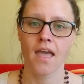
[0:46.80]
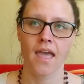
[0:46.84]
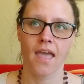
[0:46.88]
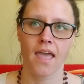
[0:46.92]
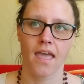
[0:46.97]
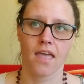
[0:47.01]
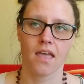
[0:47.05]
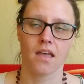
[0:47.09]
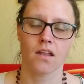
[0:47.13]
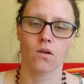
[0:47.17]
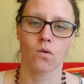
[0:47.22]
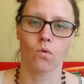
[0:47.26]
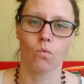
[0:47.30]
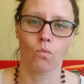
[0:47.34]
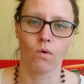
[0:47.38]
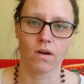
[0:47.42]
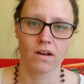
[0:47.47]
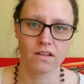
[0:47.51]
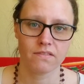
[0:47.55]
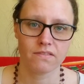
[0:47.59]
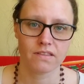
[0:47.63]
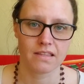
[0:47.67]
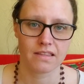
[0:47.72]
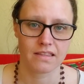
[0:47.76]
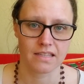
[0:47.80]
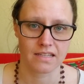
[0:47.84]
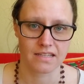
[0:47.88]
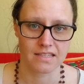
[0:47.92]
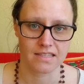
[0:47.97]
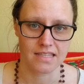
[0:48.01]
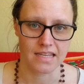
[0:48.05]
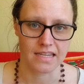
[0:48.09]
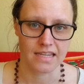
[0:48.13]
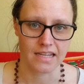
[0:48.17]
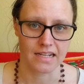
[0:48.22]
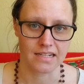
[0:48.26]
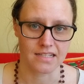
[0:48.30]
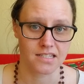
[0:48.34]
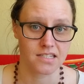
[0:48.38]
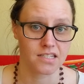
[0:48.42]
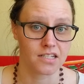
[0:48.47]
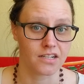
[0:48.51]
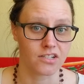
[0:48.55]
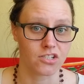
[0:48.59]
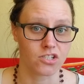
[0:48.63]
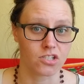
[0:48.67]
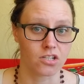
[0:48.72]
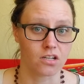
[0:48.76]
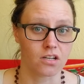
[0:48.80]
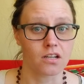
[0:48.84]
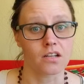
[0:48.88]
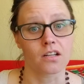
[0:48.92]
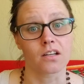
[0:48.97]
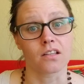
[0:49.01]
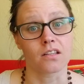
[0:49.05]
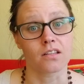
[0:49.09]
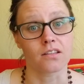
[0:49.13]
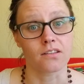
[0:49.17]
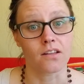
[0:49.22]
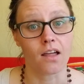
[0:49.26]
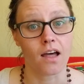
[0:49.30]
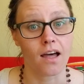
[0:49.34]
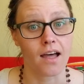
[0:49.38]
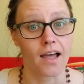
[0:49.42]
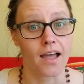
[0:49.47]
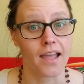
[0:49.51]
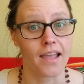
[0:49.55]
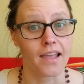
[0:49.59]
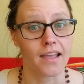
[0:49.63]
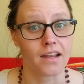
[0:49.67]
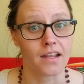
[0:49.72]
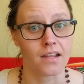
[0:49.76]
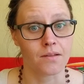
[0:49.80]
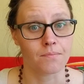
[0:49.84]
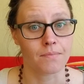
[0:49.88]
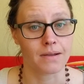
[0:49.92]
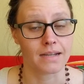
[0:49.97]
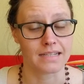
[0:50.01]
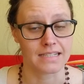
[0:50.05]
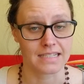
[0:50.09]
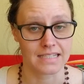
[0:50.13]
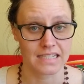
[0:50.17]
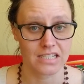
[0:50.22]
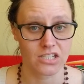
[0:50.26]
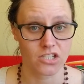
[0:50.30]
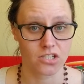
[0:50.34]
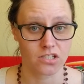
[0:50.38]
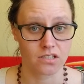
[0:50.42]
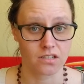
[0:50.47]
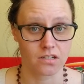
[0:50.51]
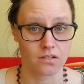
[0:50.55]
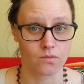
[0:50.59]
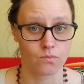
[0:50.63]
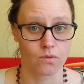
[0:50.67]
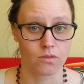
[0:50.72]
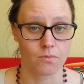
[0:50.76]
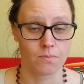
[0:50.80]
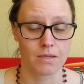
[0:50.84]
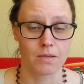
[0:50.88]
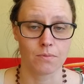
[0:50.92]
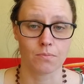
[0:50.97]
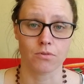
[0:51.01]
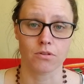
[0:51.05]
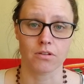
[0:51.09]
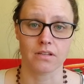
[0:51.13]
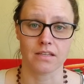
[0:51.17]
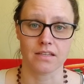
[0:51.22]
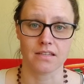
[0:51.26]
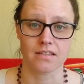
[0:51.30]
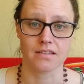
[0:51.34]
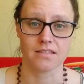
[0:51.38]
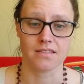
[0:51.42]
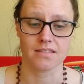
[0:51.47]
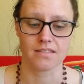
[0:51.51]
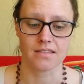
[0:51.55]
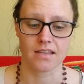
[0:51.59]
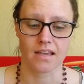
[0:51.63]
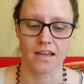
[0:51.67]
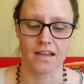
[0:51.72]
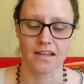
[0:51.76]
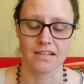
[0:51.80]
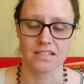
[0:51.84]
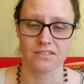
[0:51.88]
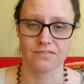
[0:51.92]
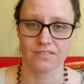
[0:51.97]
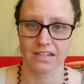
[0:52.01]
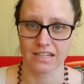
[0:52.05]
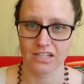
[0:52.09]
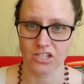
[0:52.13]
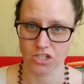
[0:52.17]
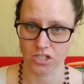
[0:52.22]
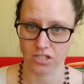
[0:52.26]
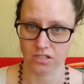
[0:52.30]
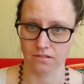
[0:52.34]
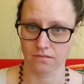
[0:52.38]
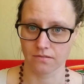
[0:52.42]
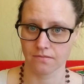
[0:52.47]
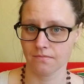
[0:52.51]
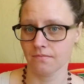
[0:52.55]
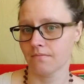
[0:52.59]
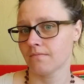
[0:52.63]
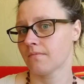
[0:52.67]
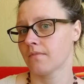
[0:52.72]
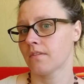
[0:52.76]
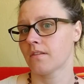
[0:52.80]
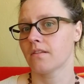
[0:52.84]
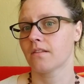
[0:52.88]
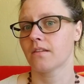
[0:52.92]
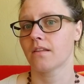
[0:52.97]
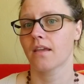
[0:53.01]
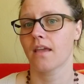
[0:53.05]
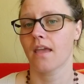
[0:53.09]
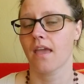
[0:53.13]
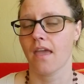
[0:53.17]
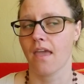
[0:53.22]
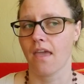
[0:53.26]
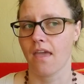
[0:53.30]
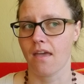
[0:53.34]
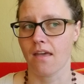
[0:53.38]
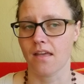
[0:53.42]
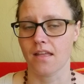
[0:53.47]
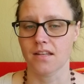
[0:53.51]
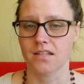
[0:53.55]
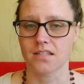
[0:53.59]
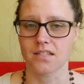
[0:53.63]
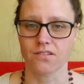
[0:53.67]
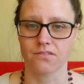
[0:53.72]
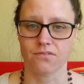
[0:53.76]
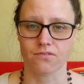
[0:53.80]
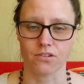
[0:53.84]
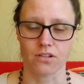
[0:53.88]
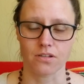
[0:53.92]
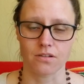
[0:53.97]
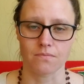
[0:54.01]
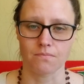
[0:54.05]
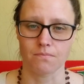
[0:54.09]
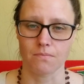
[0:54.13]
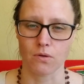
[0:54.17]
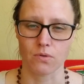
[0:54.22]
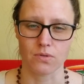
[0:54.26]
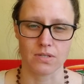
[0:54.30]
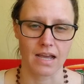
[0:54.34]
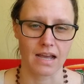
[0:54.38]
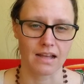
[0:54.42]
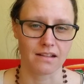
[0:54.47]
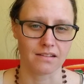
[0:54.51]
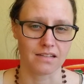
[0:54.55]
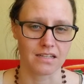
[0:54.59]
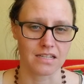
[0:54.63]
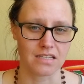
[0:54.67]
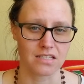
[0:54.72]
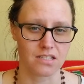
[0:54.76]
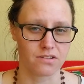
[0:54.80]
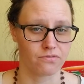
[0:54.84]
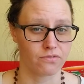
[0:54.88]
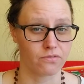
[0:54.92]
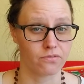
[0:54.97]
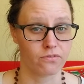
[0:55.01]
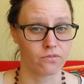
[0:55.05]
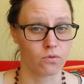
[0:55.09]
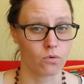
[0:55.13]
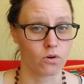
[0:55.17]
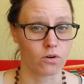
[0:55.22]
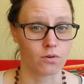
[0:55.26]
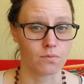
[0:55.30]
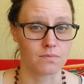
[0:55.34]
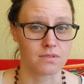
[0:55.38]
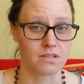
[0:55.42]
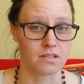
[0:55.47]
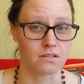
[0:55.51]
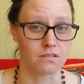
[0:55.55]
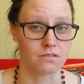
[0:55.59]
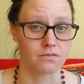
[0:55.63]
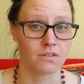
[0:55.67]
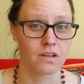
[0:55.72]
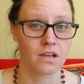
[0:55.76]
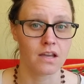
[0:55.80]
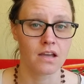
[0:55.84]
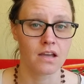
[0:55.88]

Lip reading: And one of the things that gets touched on a lot in my teaching with people is divination and different modalities, different forms of